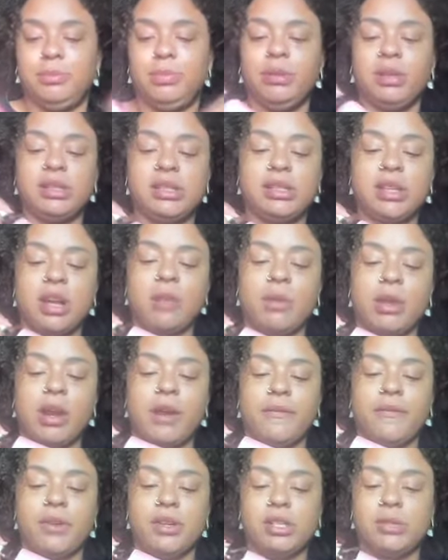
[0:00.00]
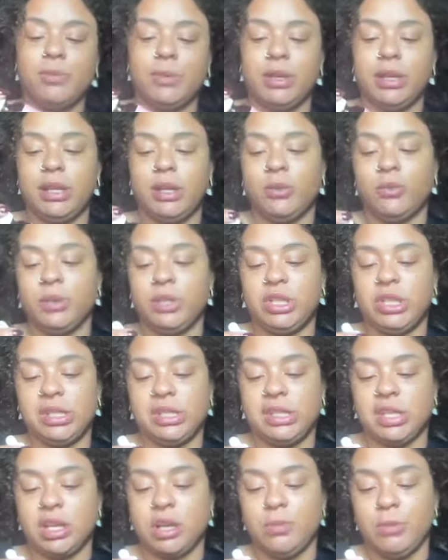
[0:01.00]
Let's talk about our first one, which
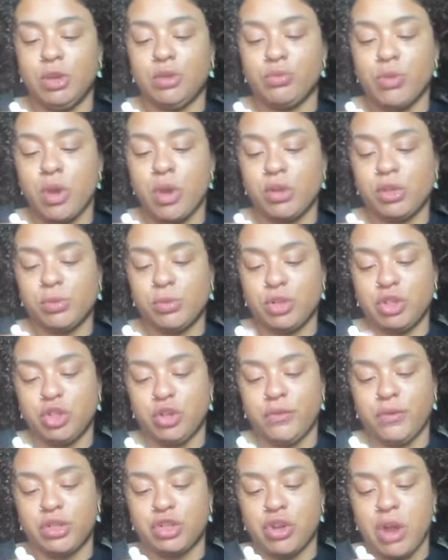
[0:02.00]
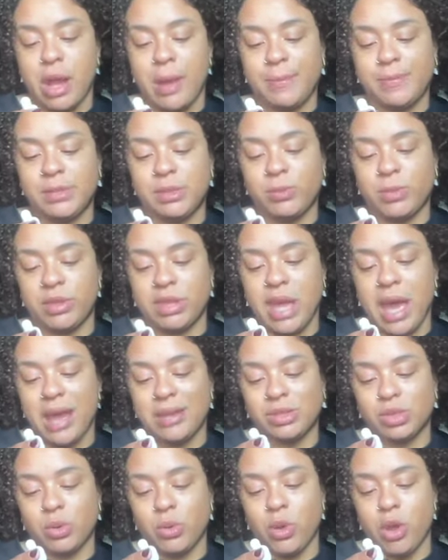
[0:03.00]
is the Camille Rose Rejuva Drops with
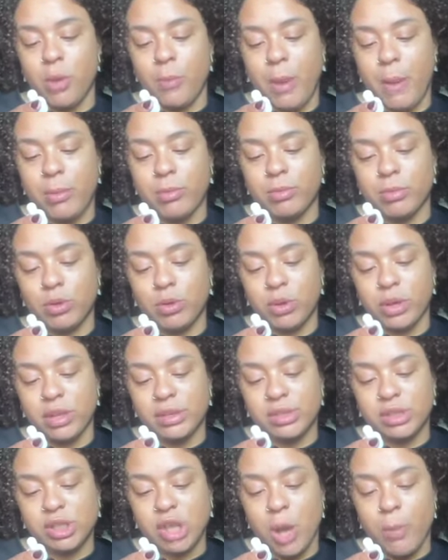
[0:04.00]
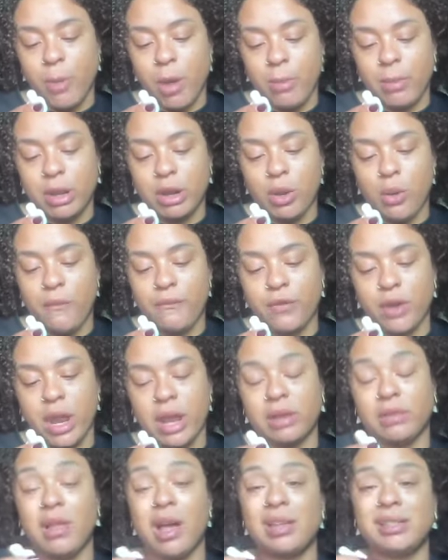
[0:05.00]
castor oil, peppermint oil, and saw palmetto for
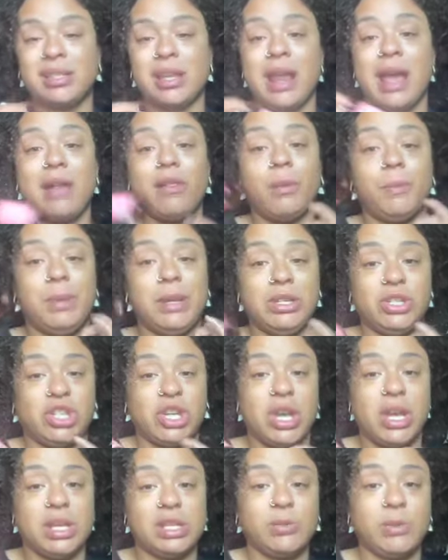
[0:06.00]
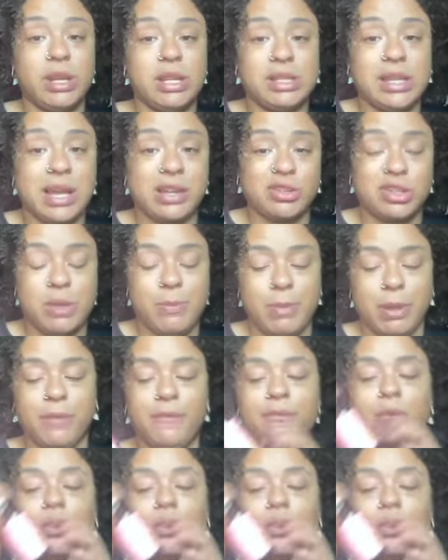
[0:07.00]
hair loss and alopecia is what it's actually built